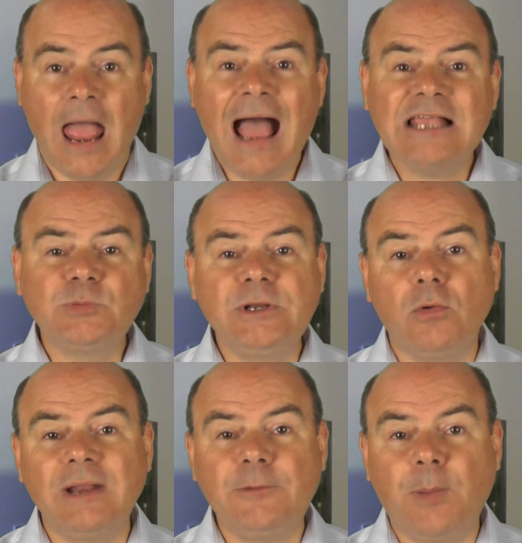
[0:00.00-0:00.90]
As we know,
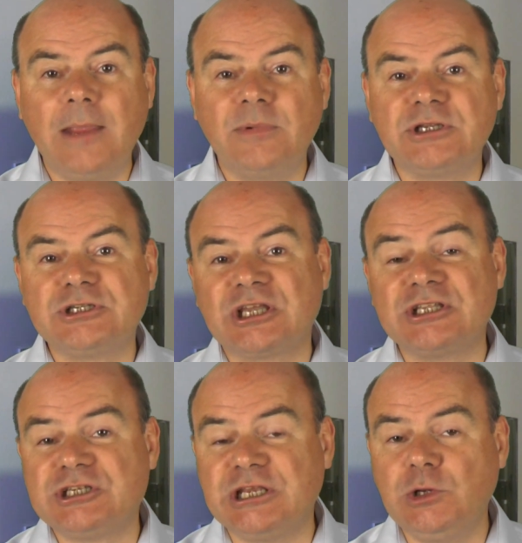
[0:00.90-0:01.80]
late payment is a
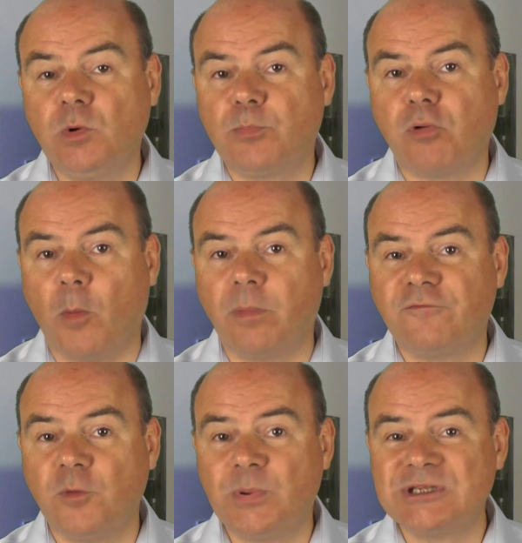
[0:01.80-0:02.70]
continual problem
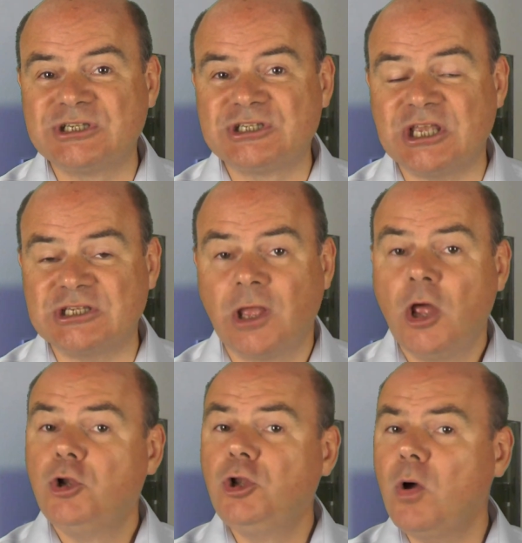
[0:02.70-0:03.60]
for businesses.
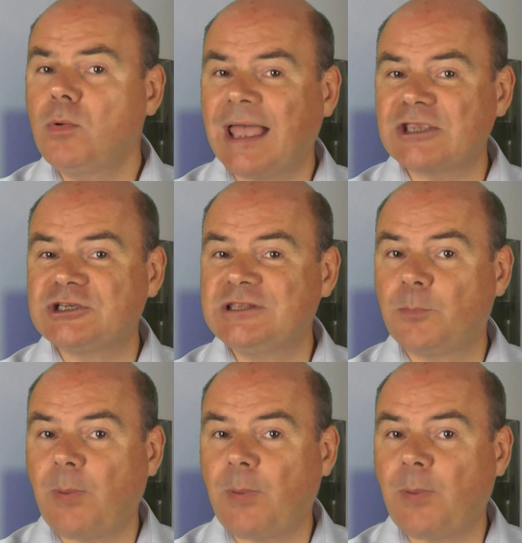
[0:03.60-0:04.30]
No cash in the